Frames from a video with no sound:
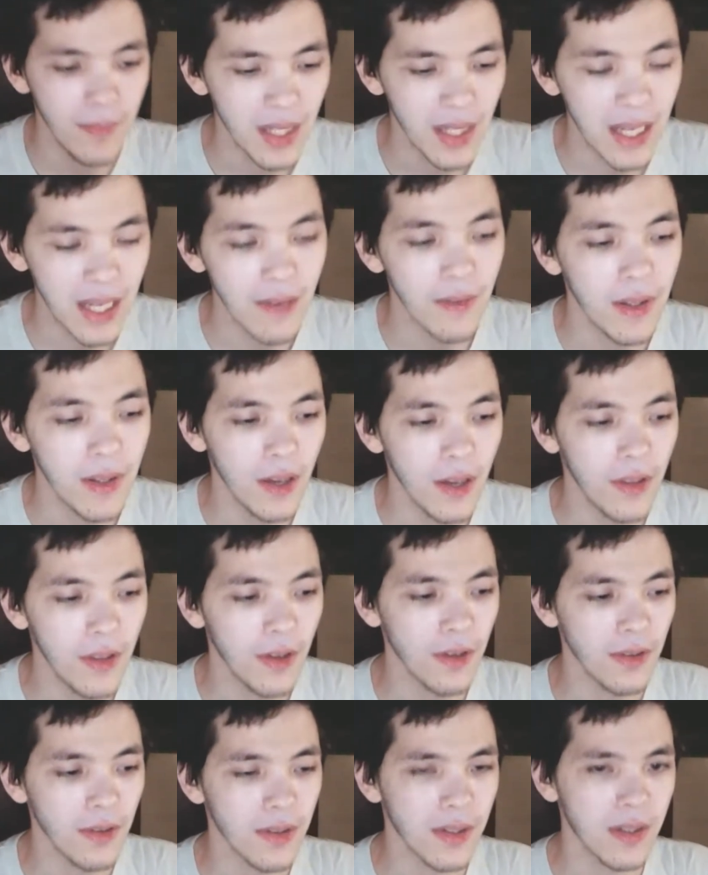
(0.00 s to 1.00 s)
even though
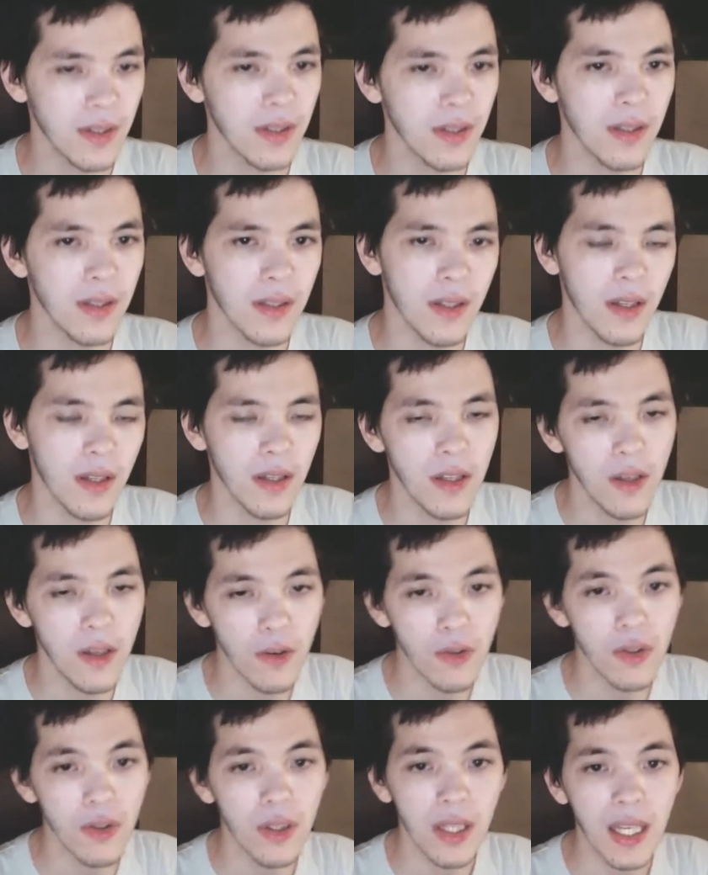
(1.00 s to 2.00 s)
there's
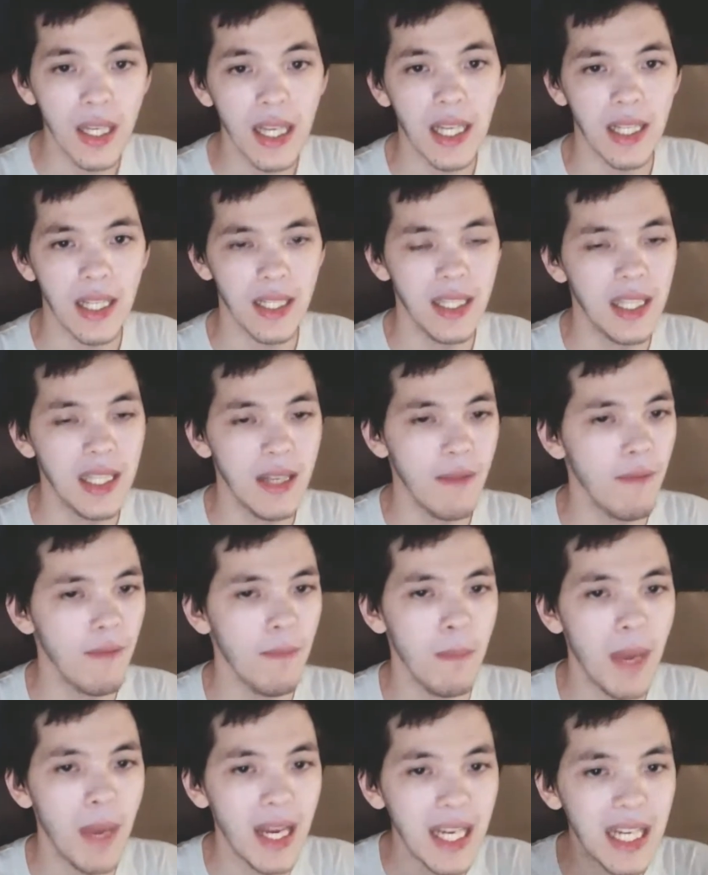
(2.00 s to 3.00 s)
usually
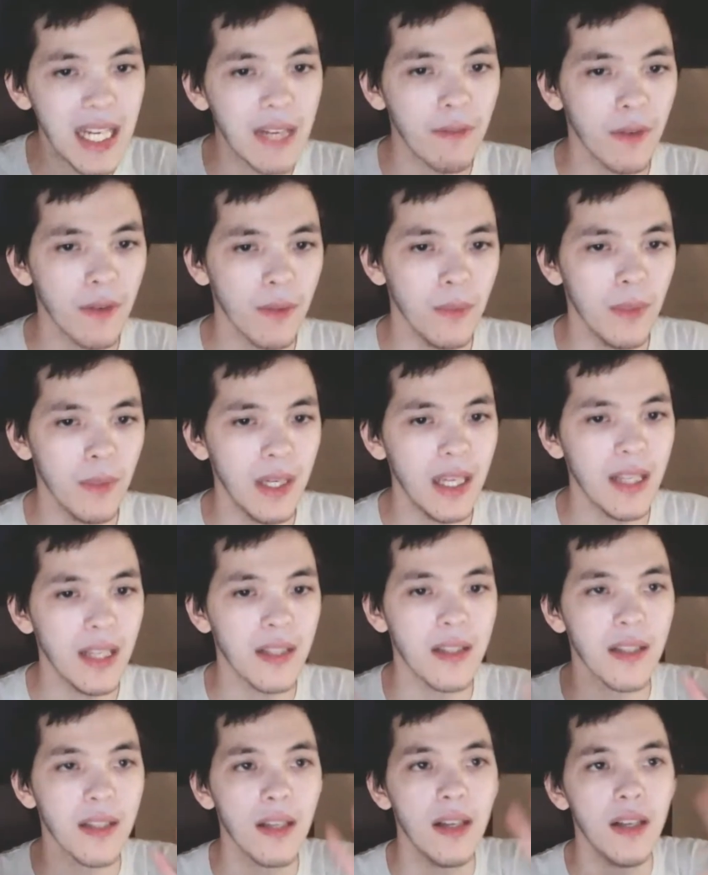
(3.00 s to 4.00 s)
many different
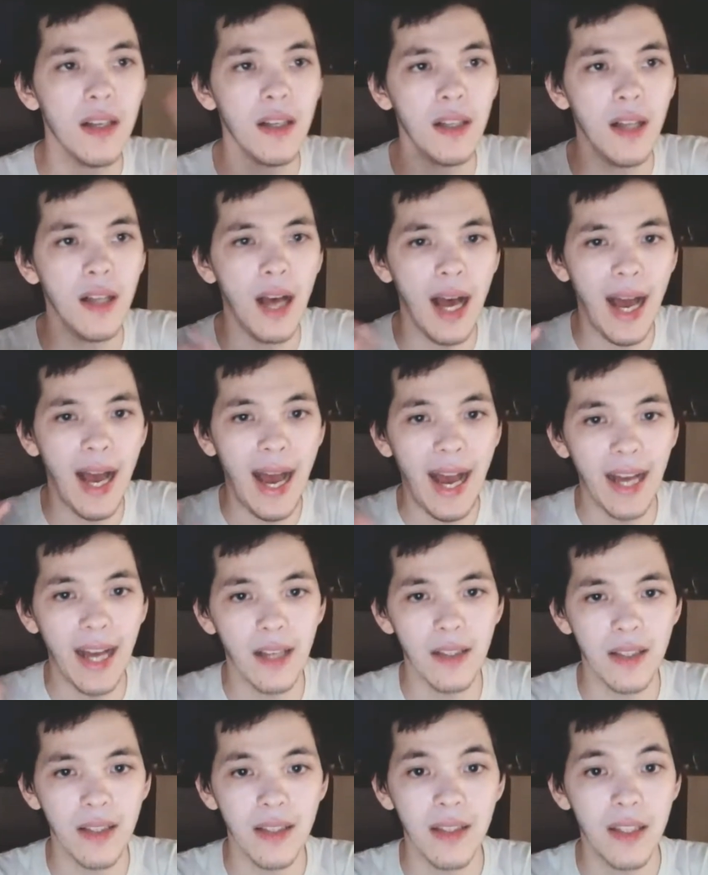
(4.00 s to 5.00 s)
ways at
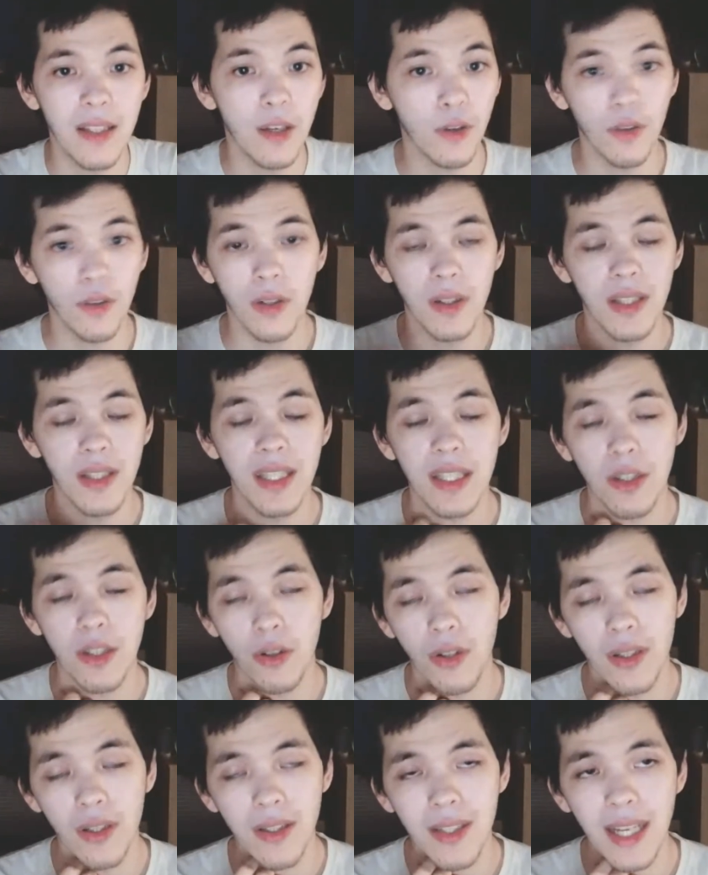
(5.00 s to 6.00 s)
certain
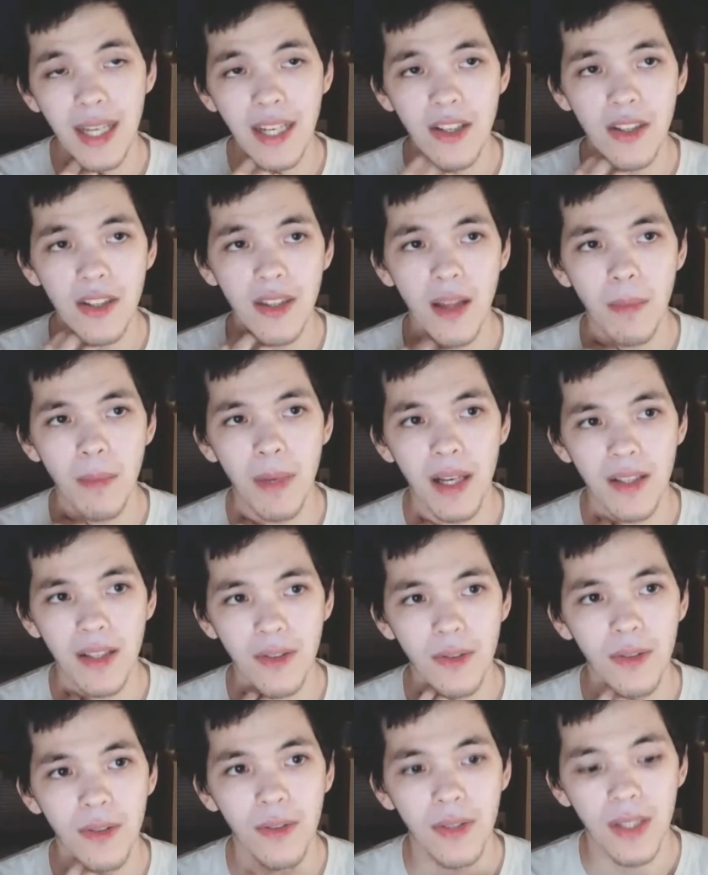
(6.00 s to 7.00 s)
stages in the
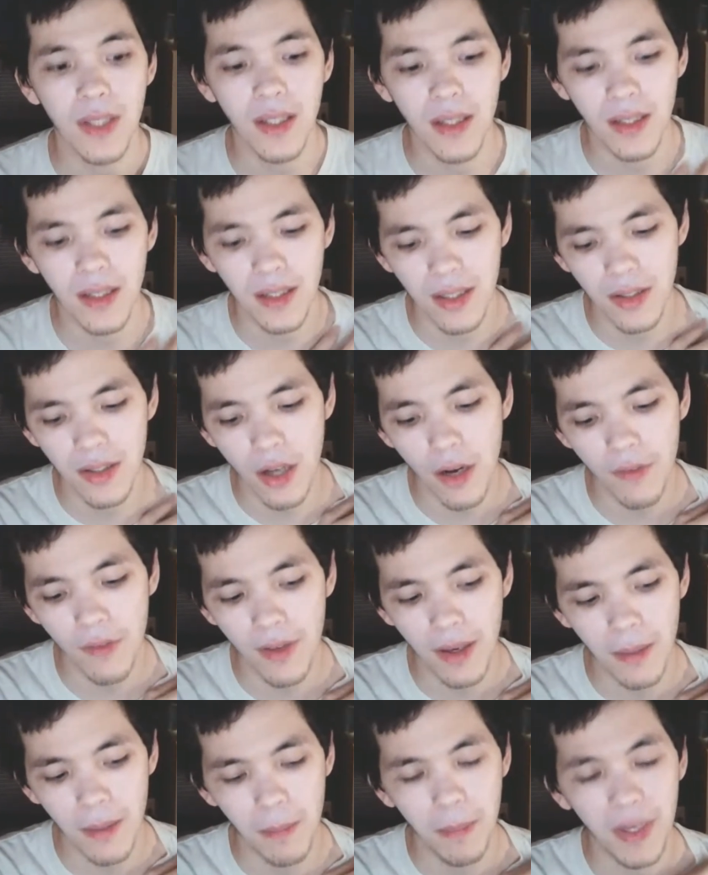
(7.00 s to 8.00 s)
puzzle to solve it.